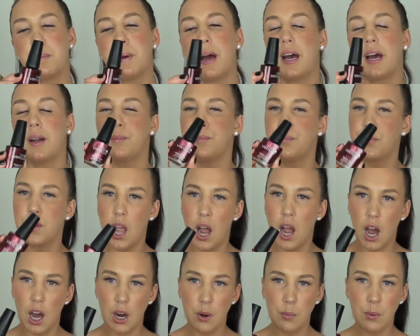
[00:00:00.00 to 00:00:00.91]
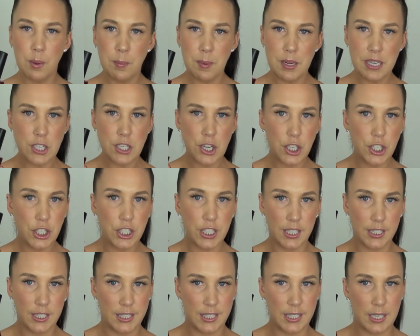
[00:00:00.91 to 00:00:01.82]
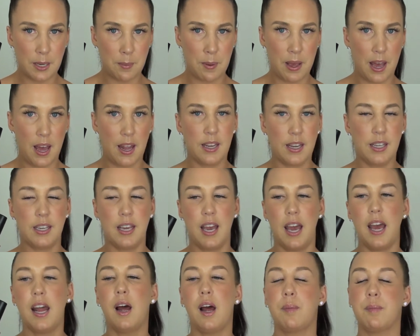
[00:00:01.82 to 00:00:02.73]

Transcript: But I don't want to be too judgy about it yet.